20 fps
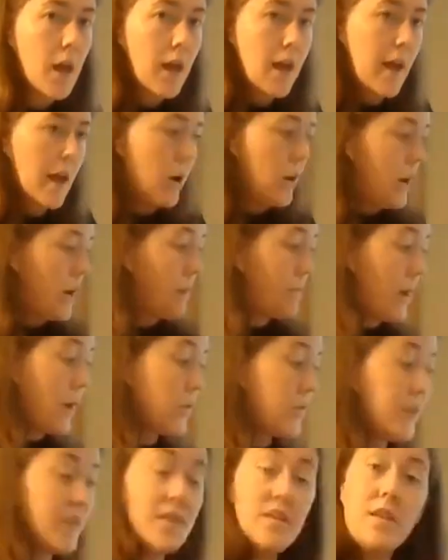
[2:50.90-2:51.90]
Now,
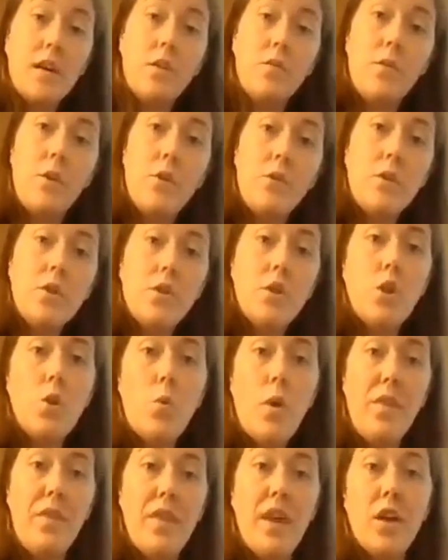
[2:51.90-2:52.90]
about this cell phone. So
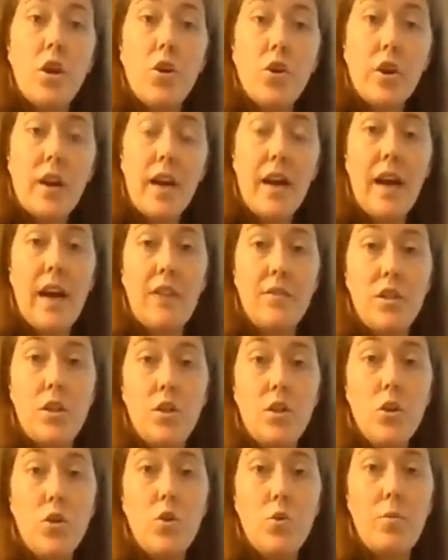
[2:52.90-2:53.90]
one thing you're going to have to
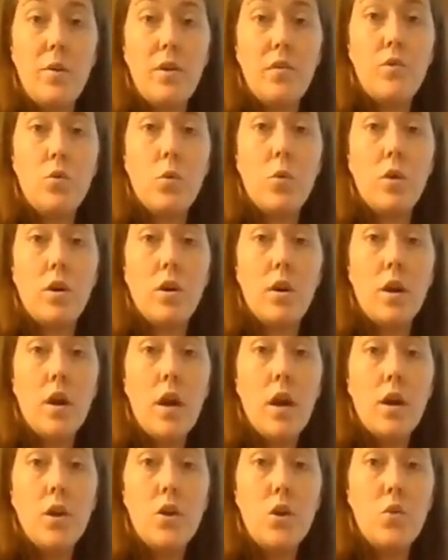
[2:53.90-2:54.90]
do before
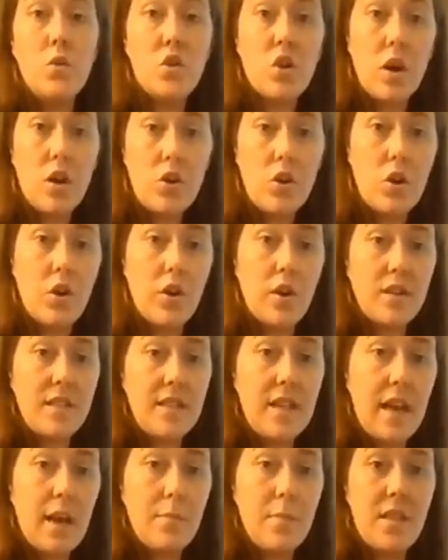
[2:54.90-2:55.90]
you start your
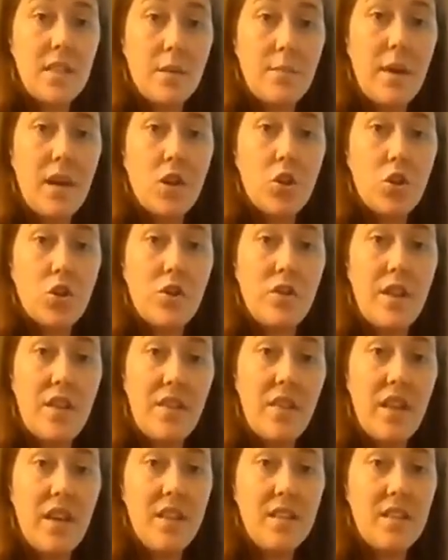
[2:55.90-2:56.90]
exam is make sure
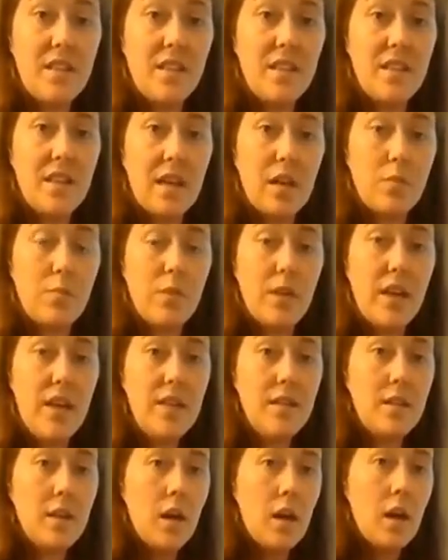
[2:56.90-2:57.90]
that this is out of
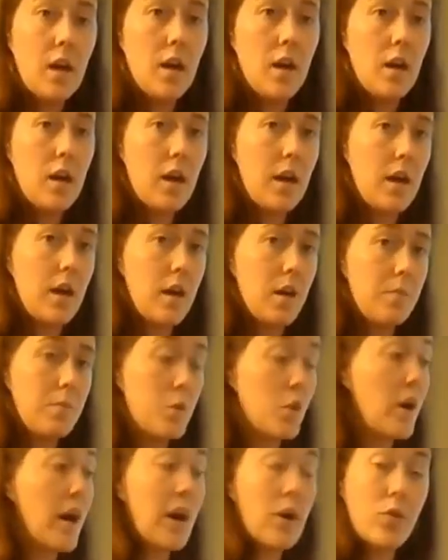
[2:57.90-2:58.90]
place
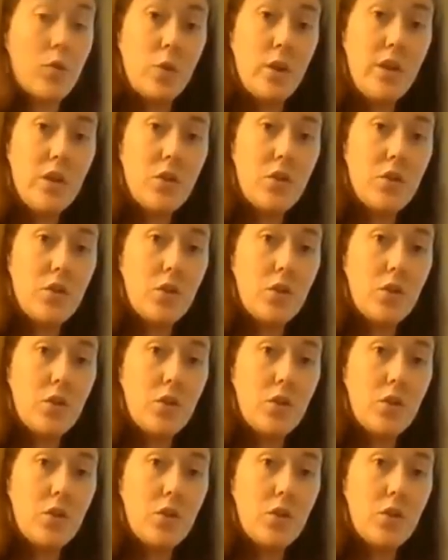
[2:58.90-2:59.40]
or out of reach.